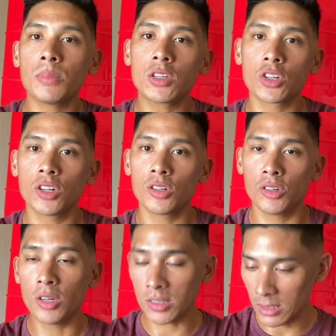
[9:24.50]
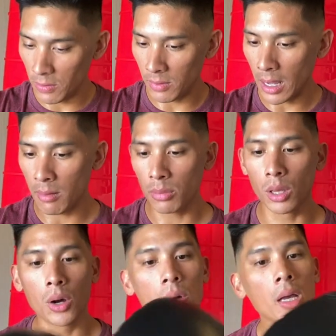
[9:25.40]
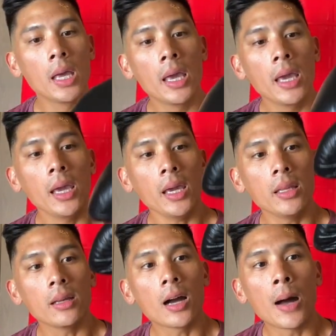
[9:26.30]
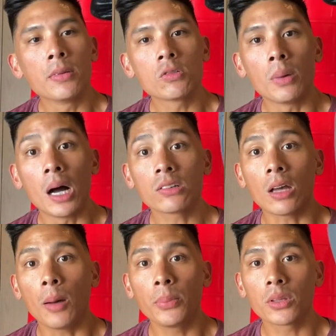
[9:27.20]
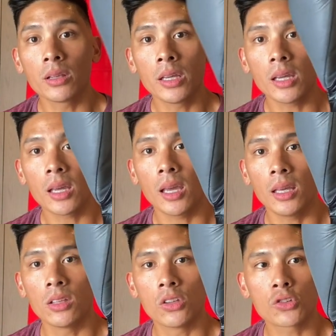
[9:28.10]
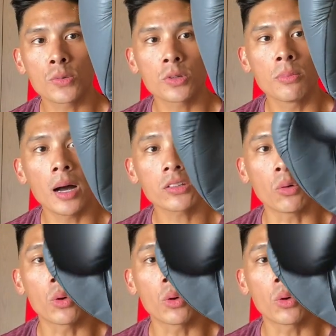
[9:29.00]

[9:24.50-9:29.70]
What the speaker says: make sure you guys leave them down below in the comments box. I'll put the link in the description box on